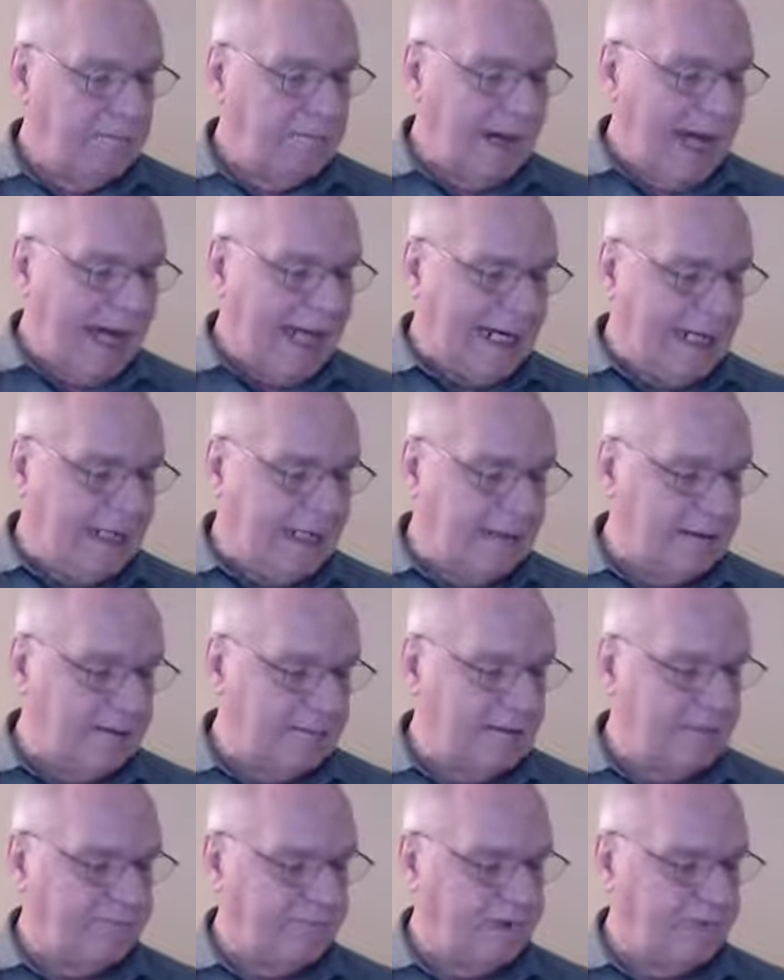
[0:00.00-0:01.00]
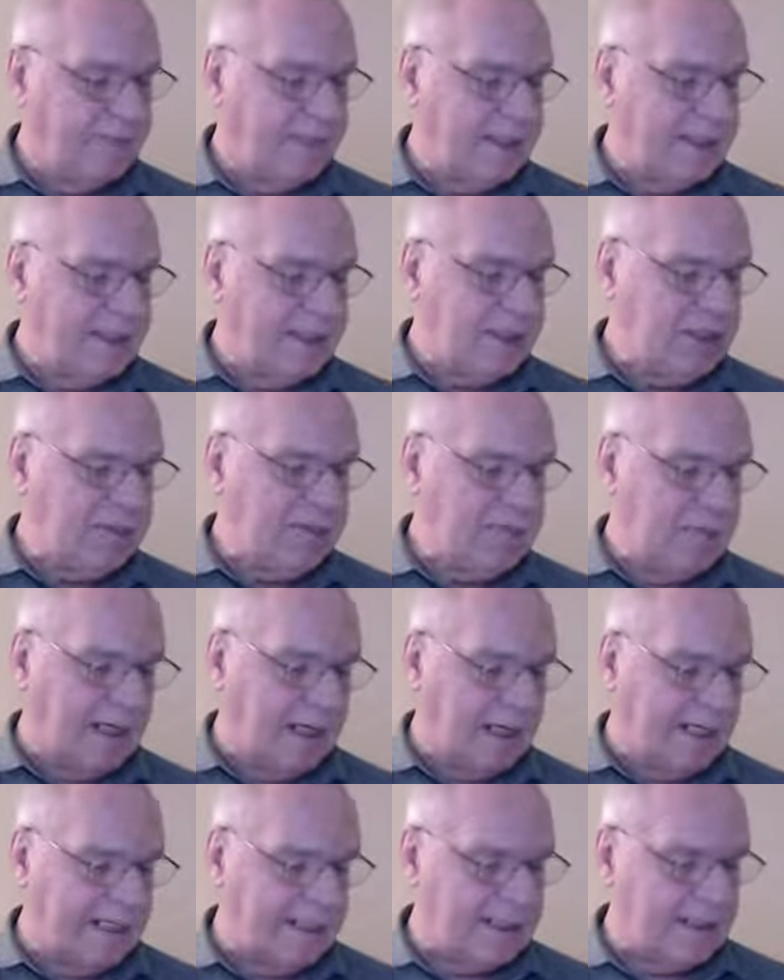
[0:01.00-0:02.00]
bought him from the
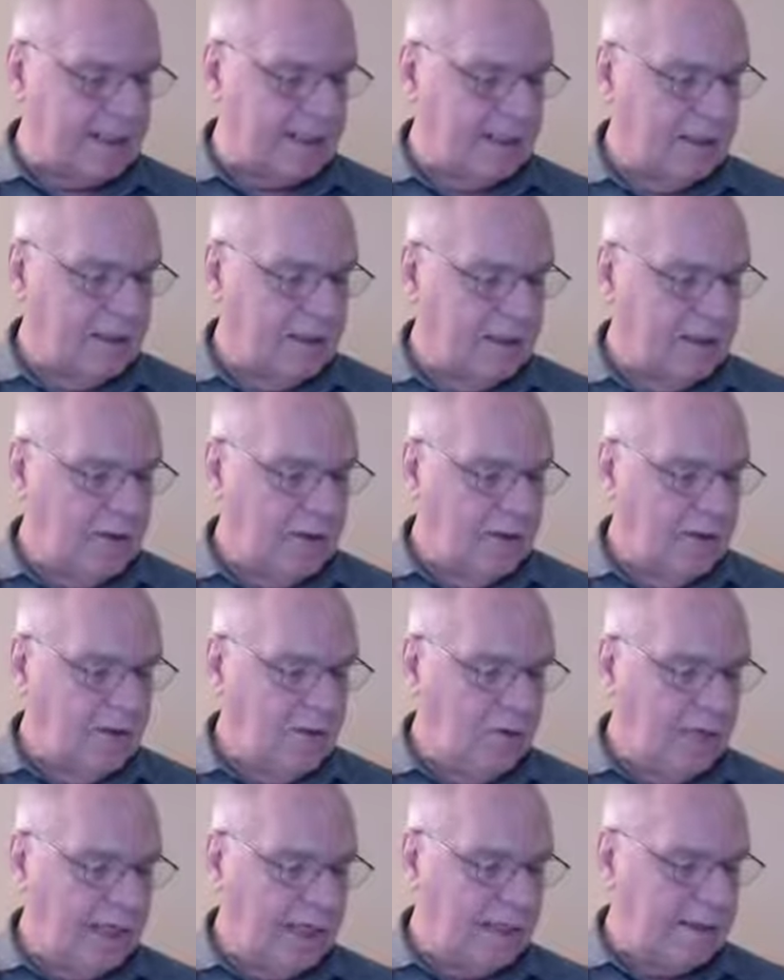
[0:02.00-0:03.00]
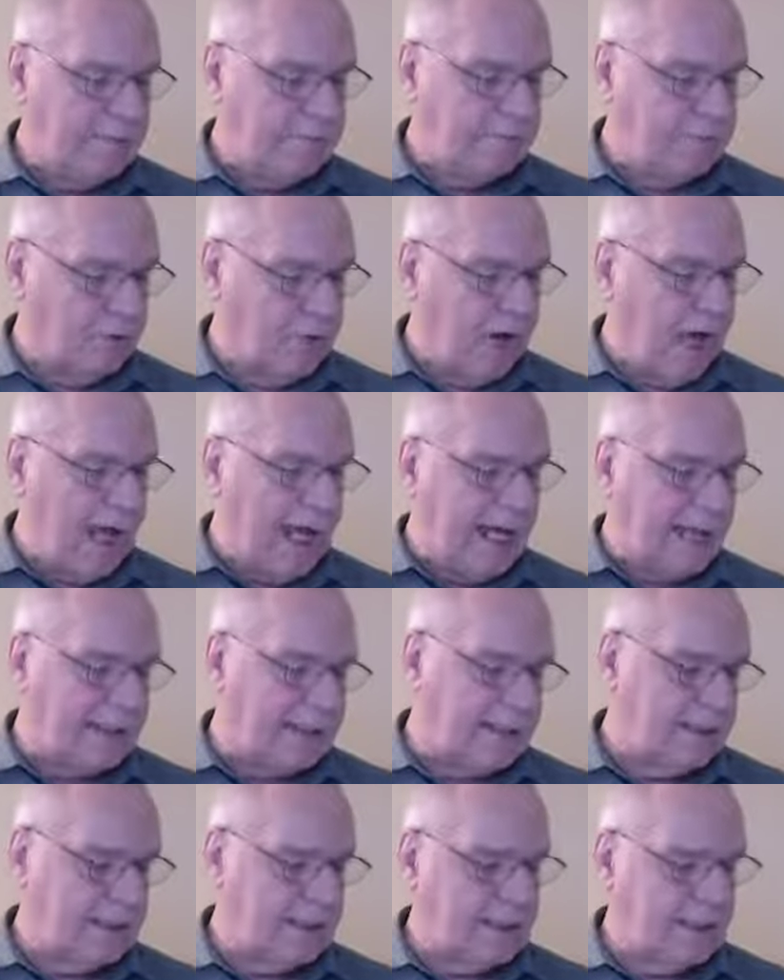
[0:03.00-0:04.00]
Ishmaelites who had
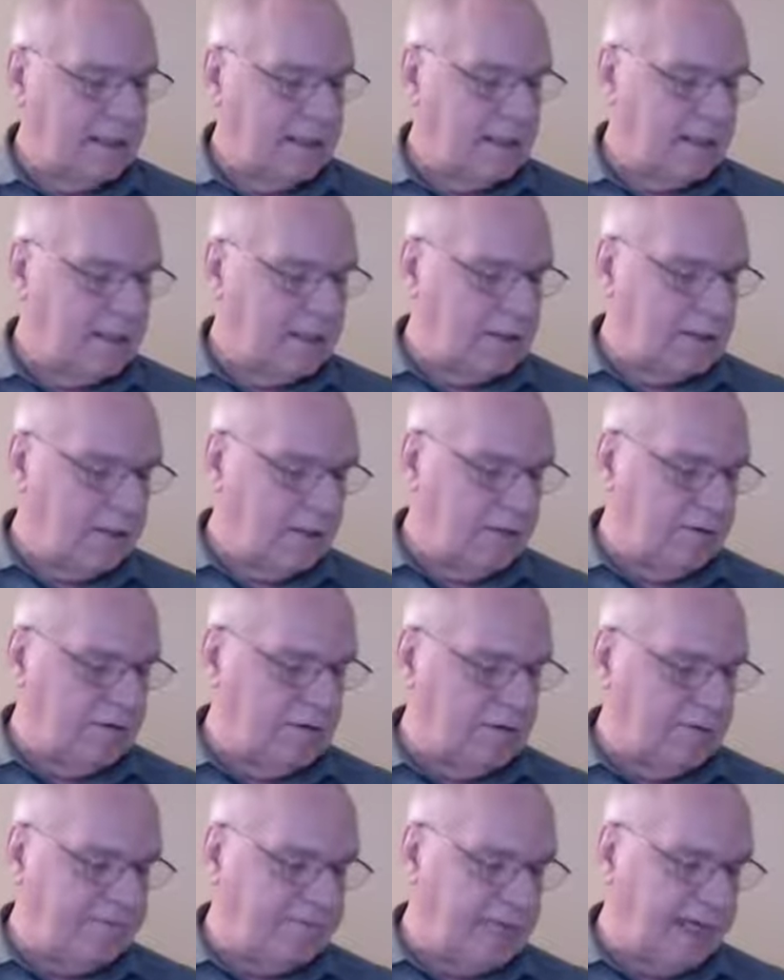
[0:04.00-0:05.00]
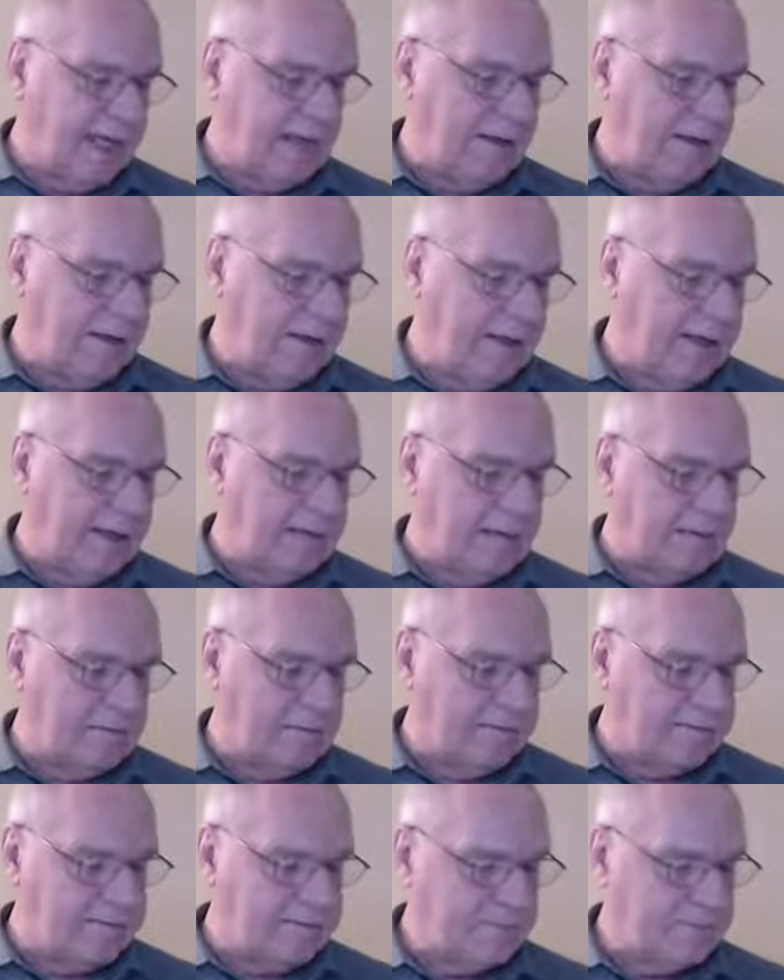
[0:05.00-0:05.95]
brought Joseph down there